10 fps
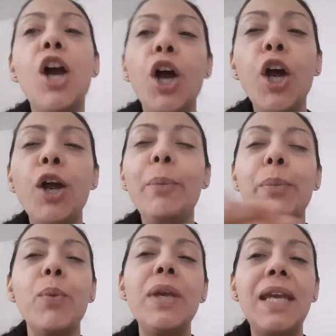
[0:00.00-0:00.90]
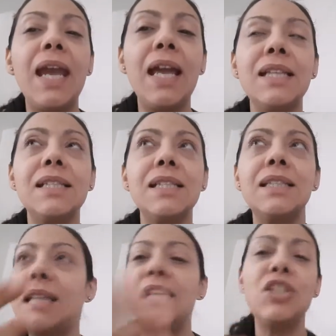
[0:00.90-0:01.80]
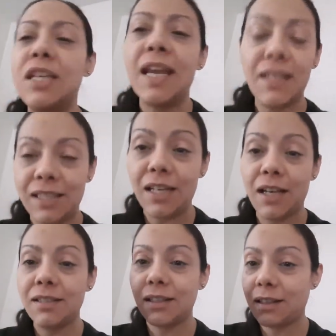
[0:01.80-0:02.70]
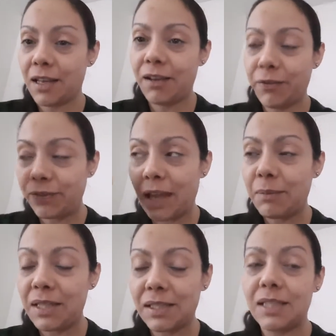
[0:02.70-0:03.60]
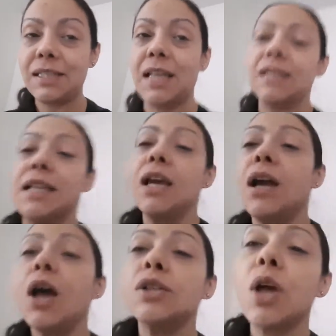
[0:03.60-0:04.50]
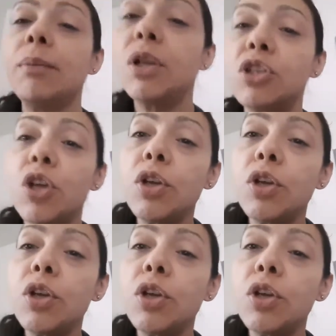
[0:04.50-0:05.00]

her, but we can't, she can't see us, if that makes any sense. So I'm going to show